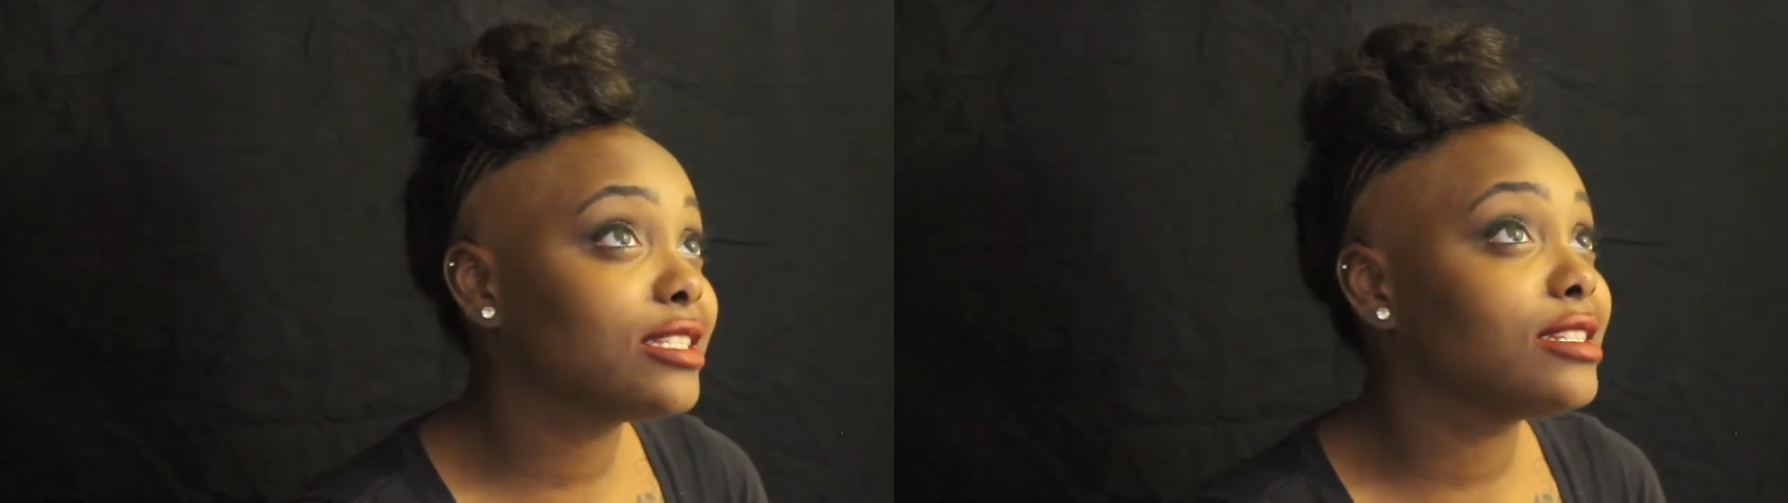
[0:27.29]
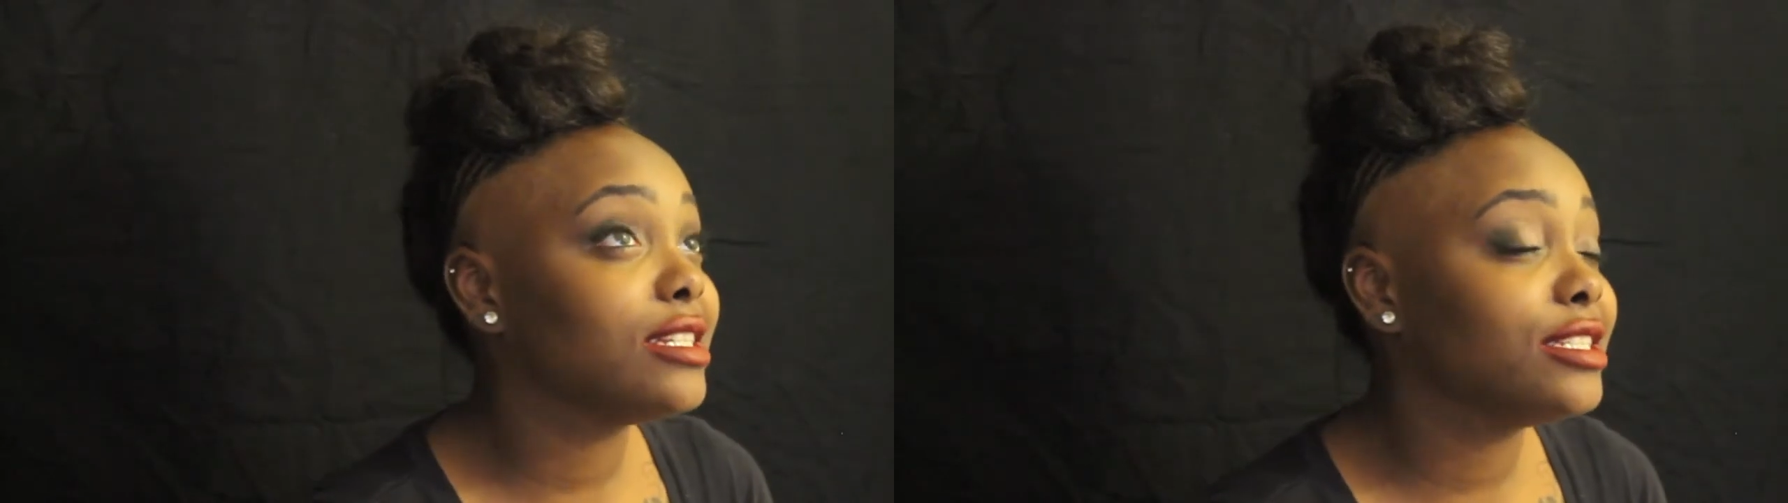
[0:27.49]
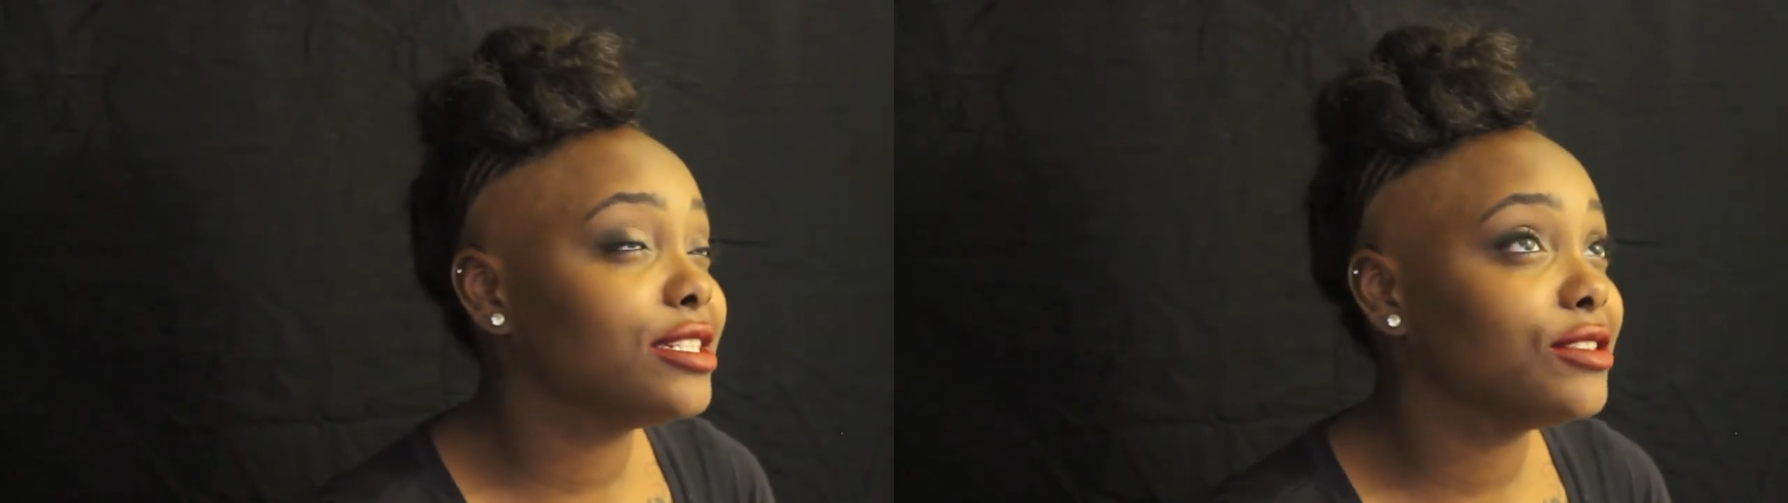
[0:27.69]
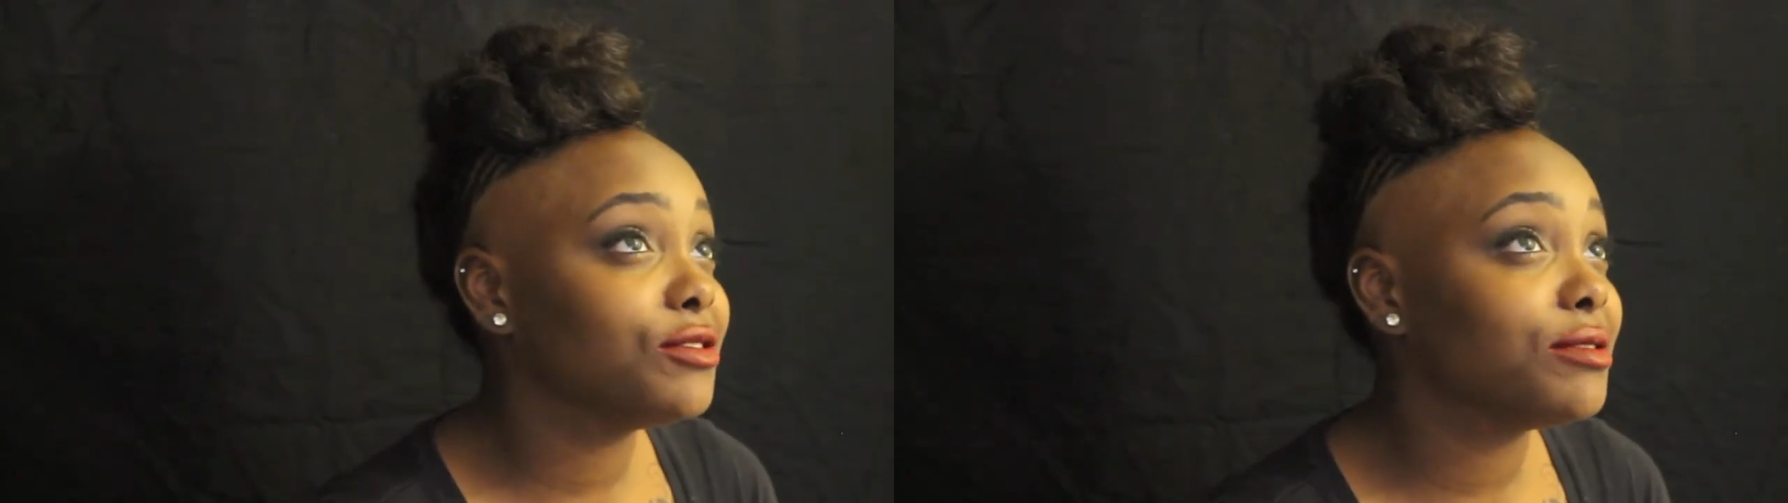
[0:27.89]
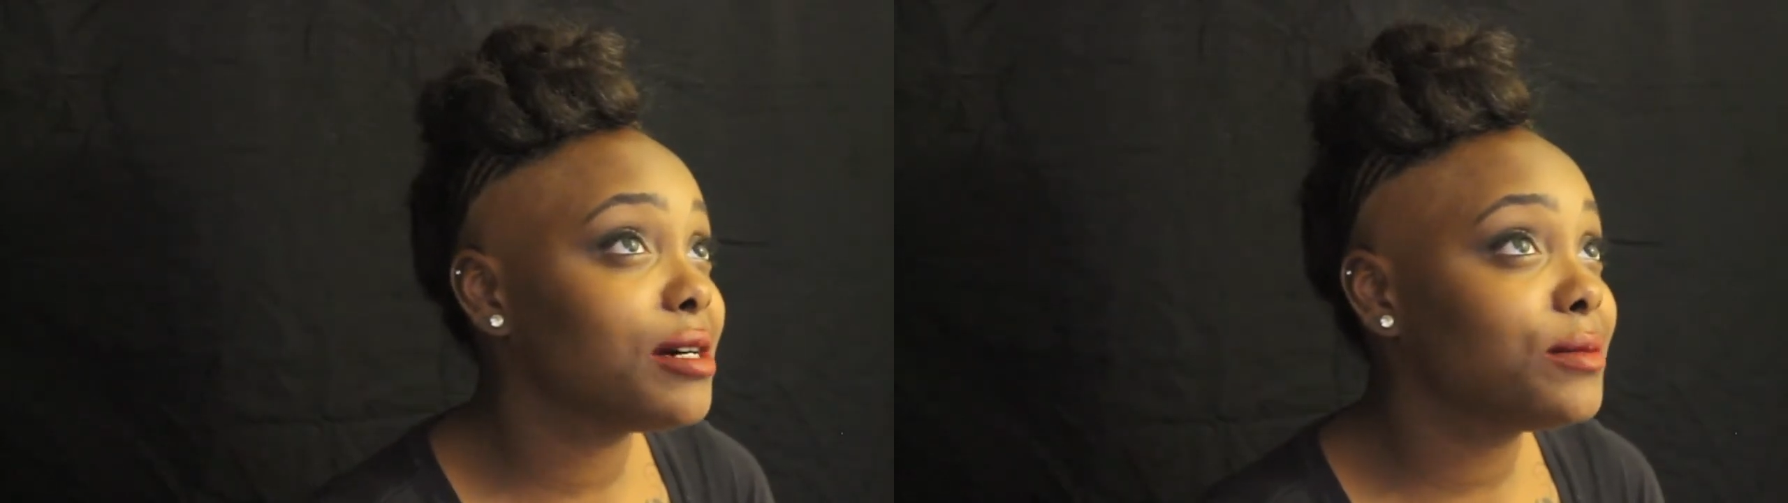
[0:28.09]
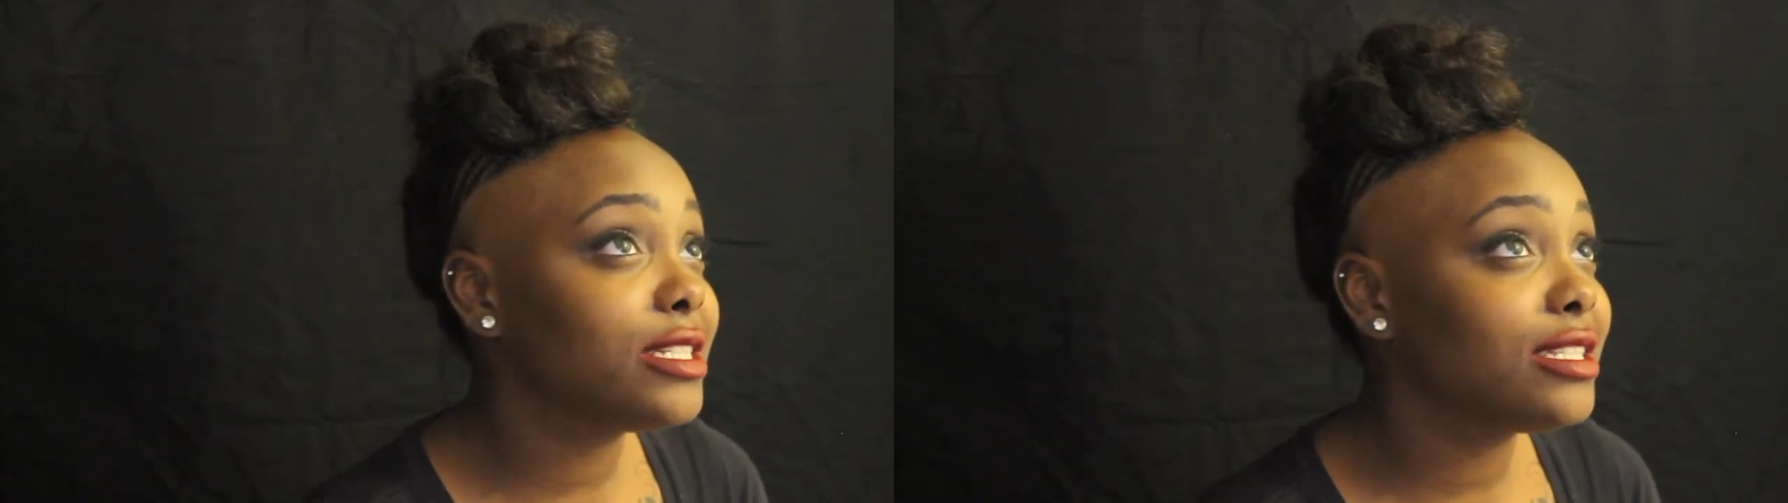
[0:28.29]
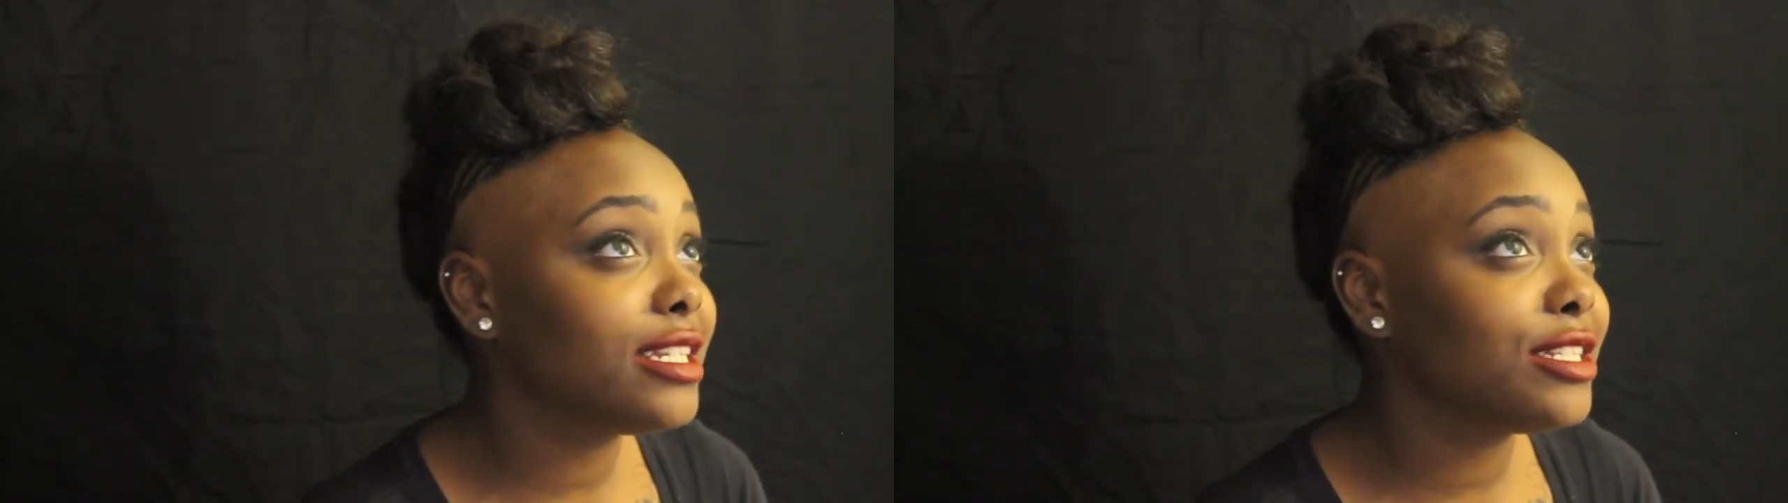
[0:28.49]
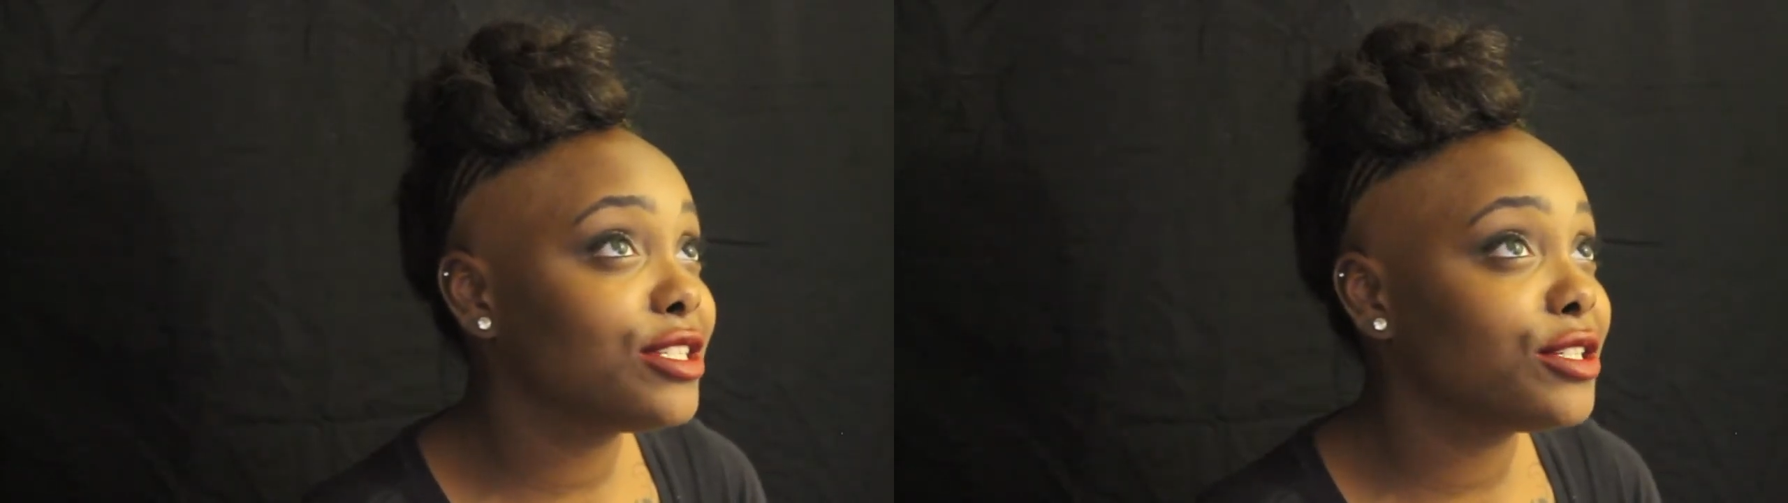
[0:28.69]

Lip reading: listening to? I'm listening